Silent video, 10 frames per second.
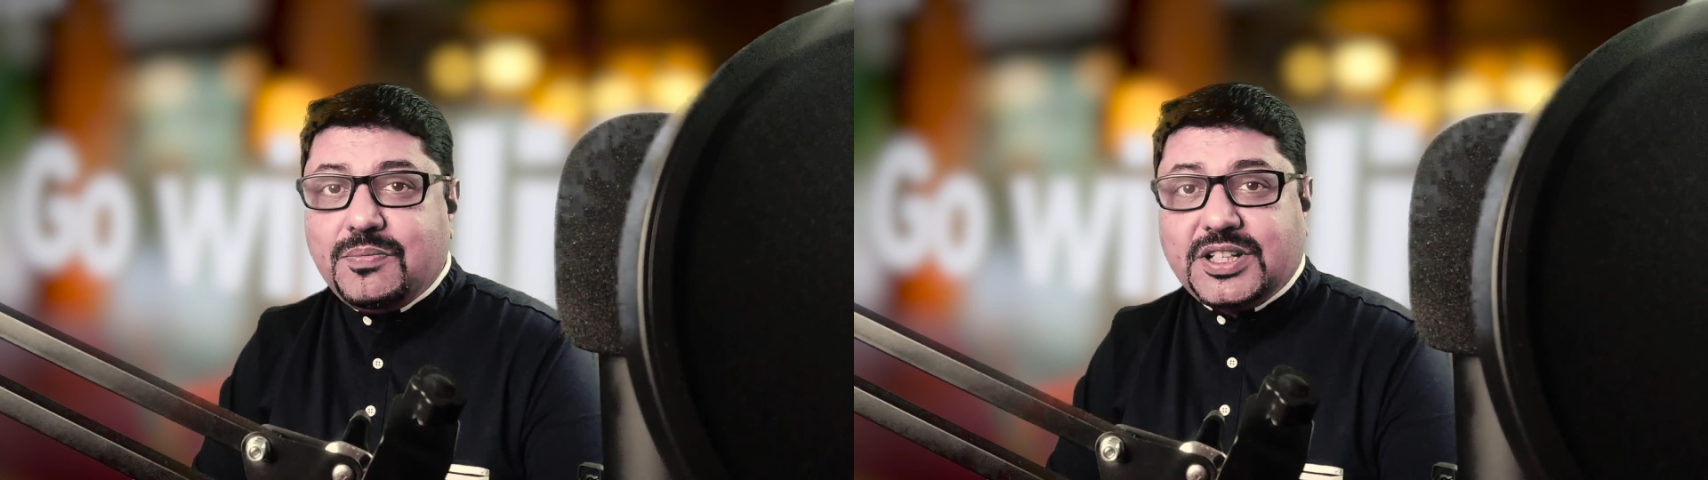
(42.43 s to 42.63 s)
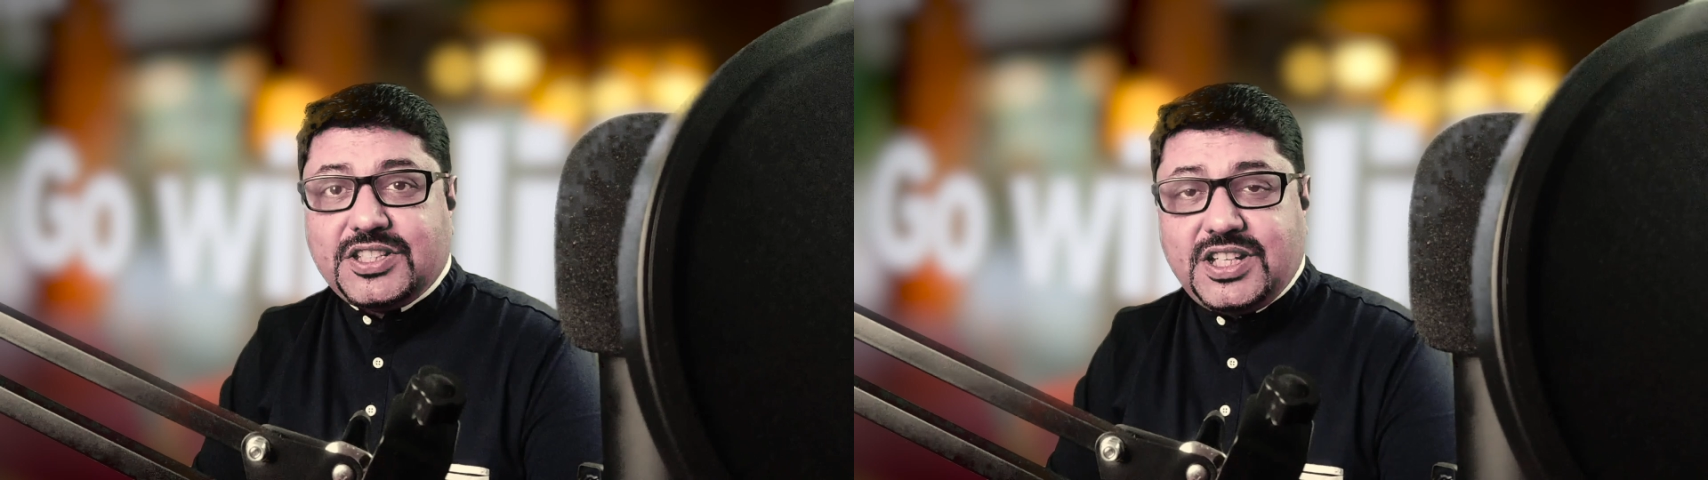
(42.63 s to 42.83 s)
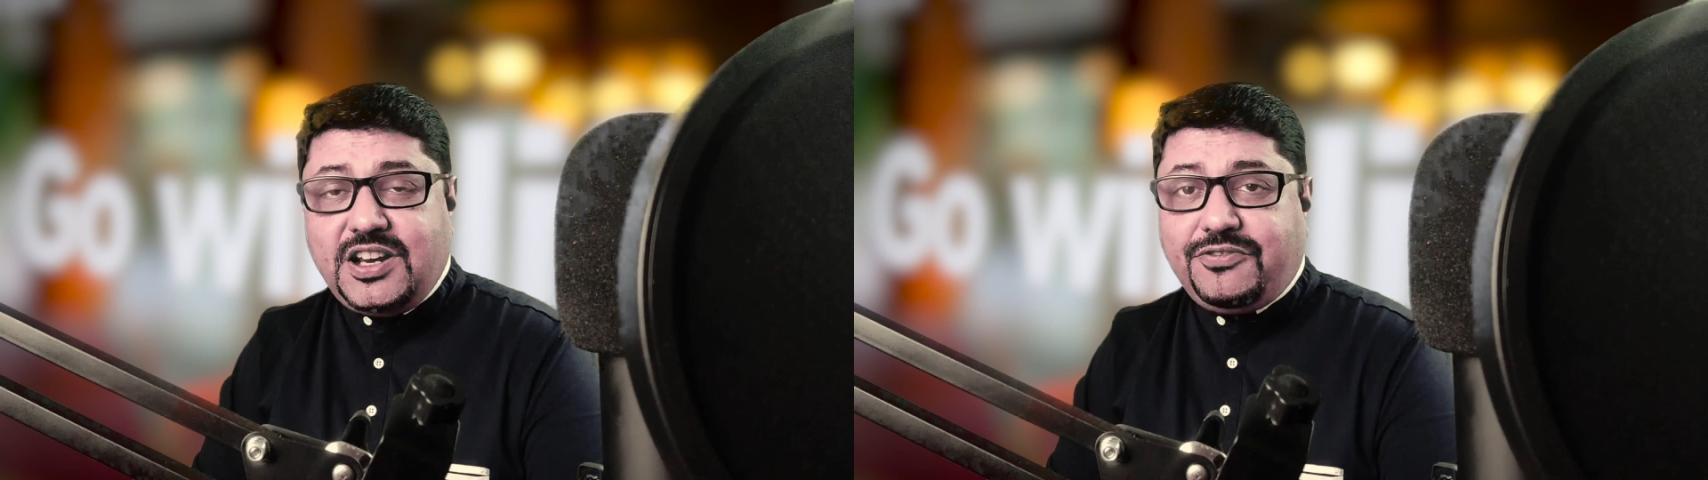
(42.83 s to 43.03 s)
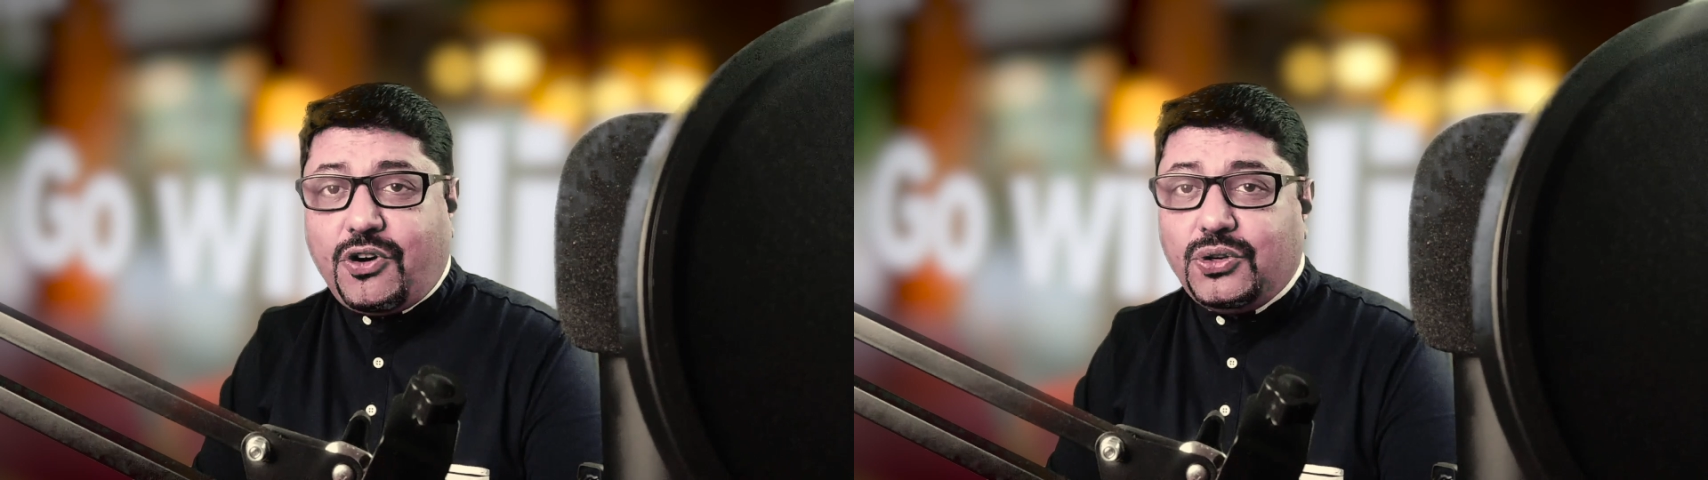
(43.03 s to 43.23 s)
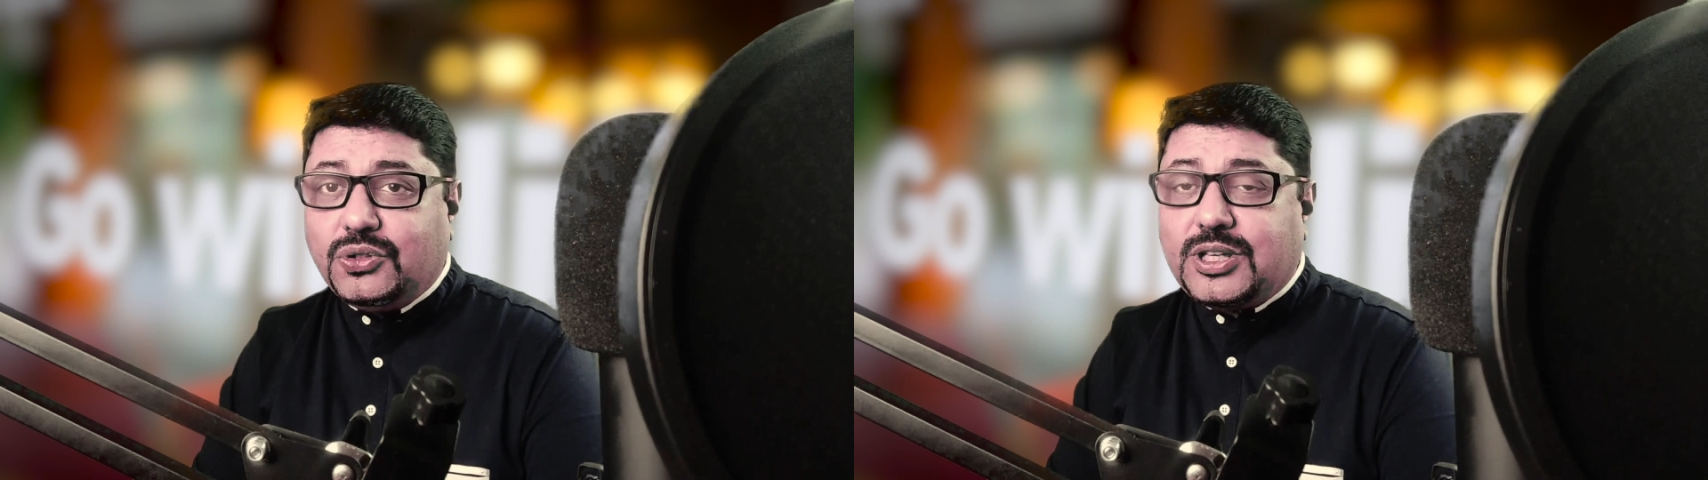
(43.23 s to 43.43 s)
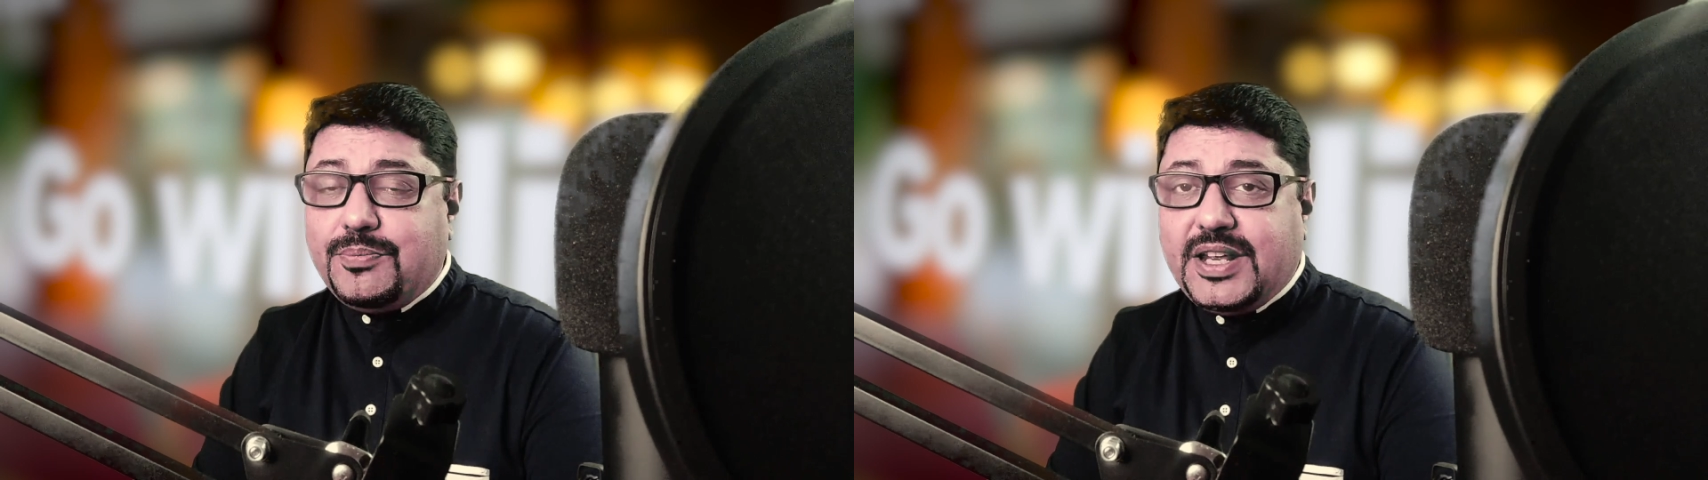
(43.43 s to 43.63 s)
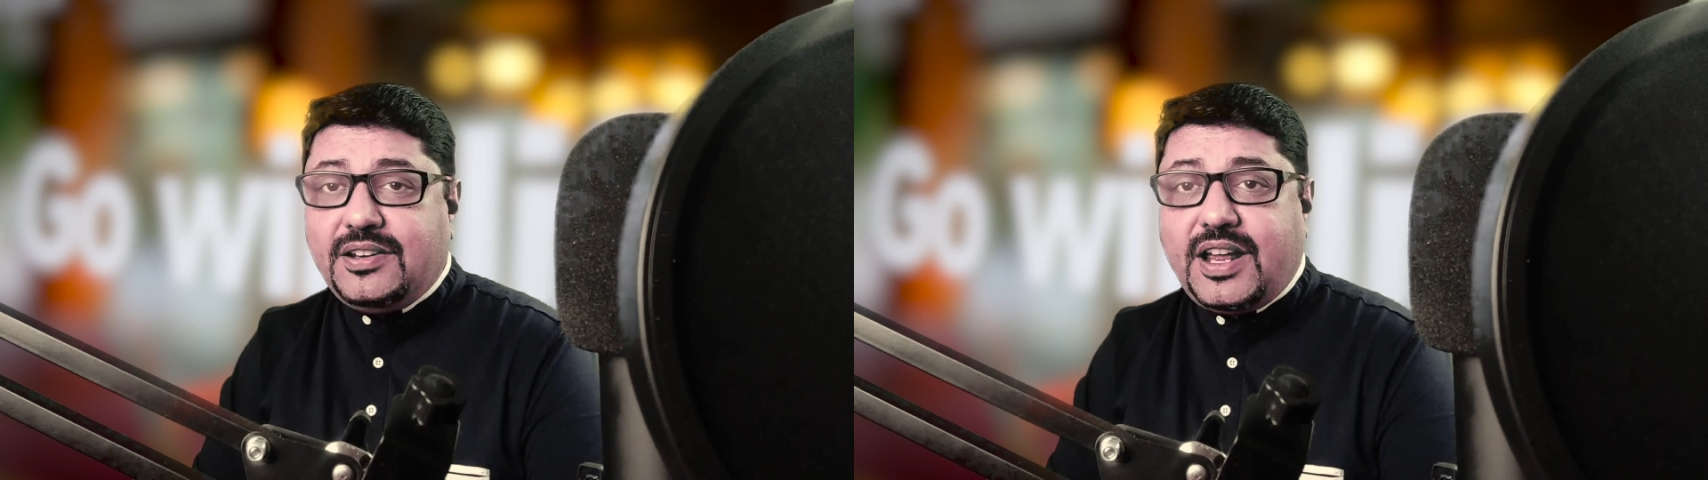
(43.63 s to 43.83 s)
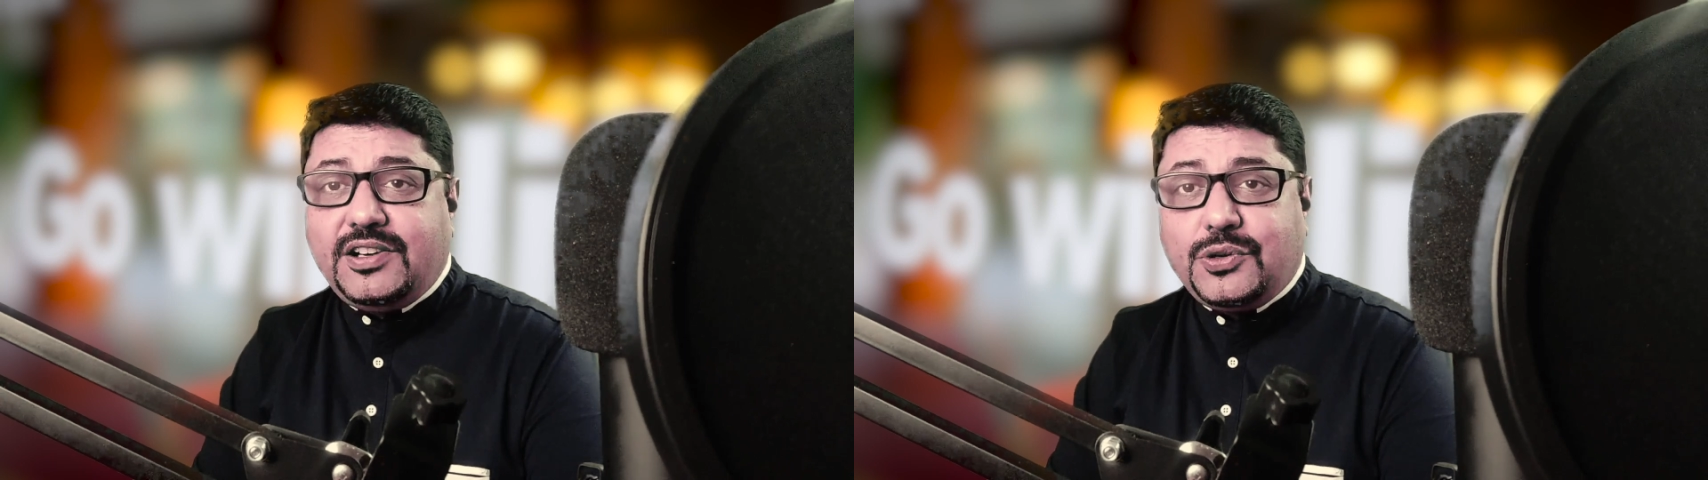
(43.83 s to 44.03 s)
but still follow the
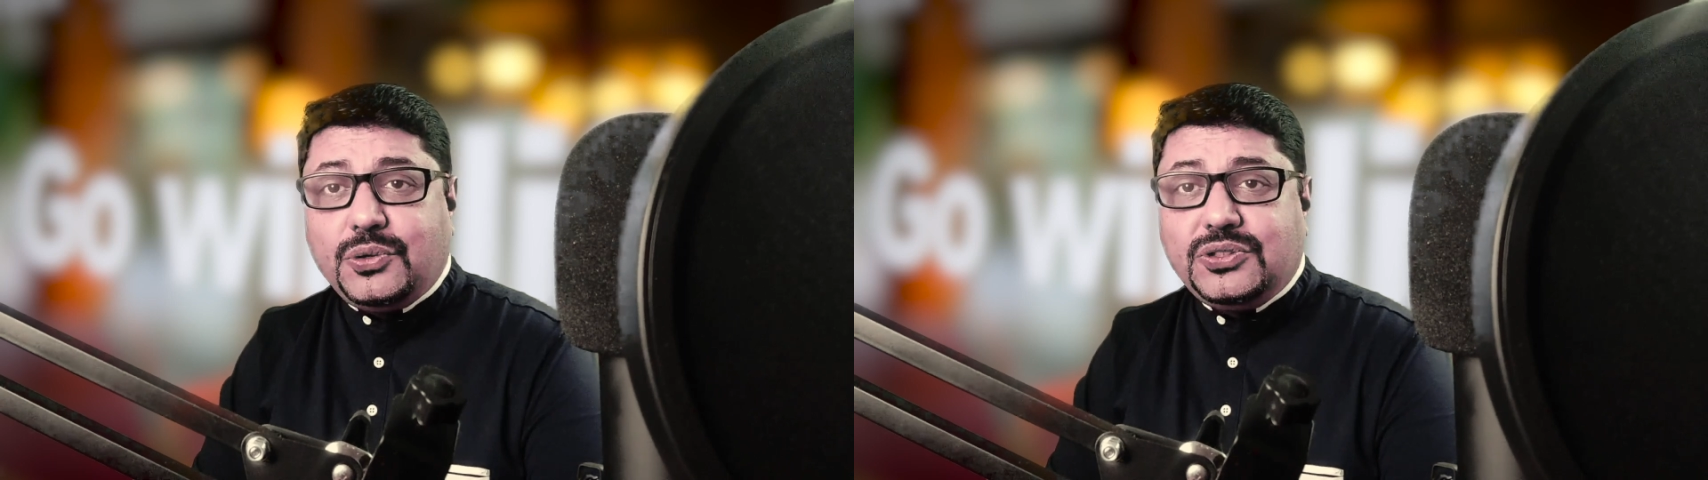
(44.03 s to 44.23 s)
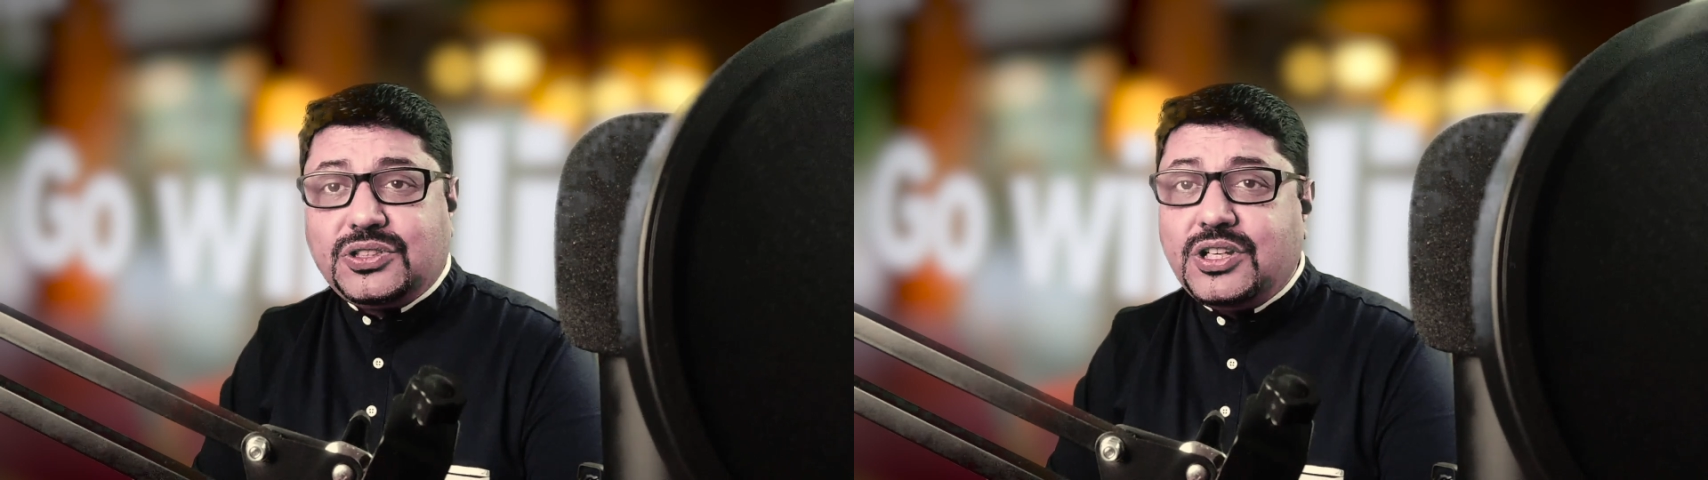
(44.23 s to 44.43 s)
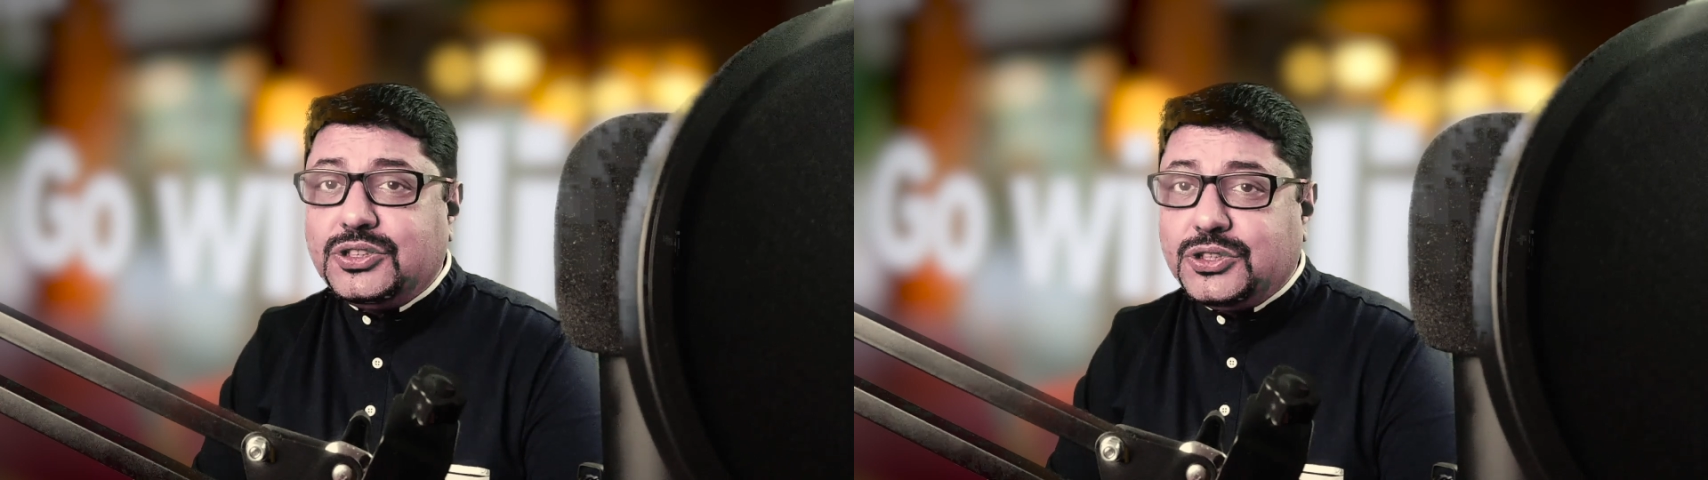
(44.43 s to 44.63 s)
mainline rules